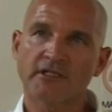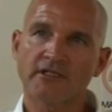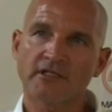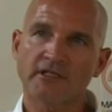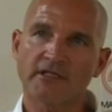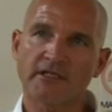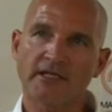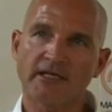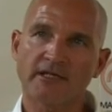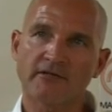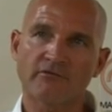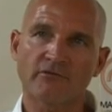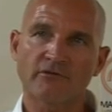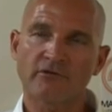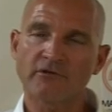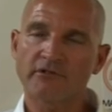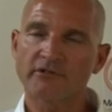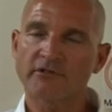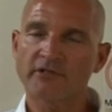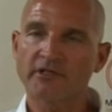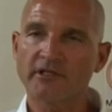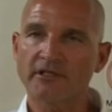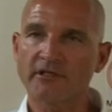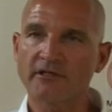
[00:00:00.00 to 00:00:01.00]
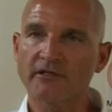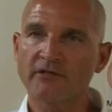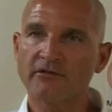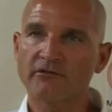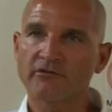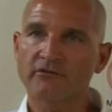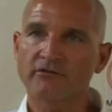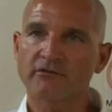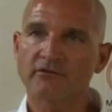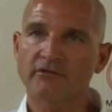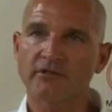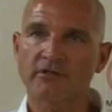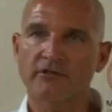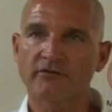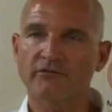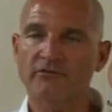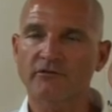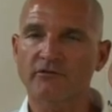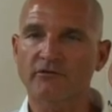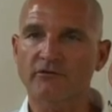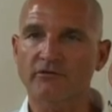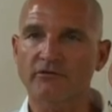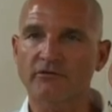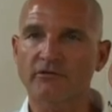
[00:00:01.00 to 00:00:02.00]
that what is
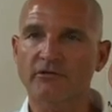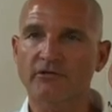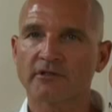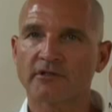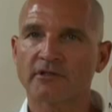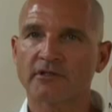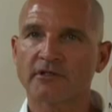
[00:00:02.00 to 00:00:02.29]
good,